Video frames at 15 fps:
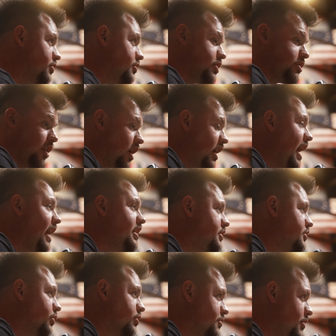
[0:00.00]
or just on any
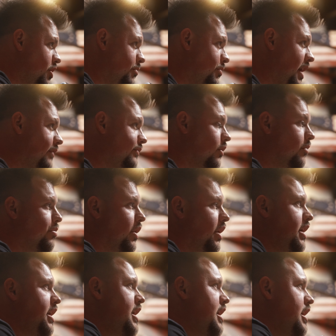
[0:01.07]
social media platform.
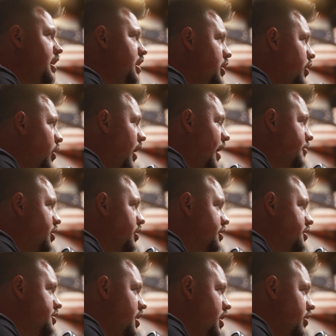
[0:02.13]
But, I'm
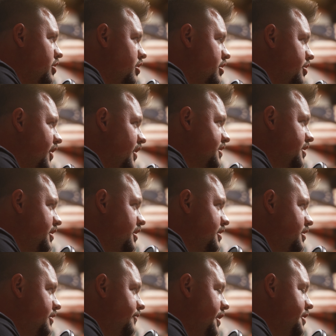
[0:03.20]
curious to hear your thoughts on
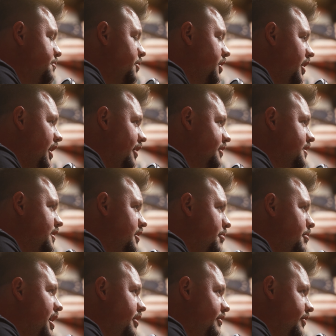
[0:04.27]
this. Facebook announcing the
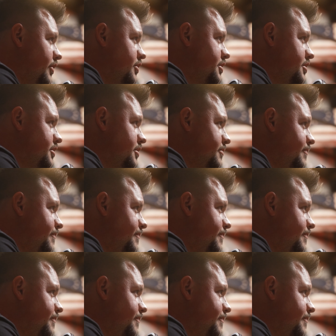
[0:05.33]
metaverse,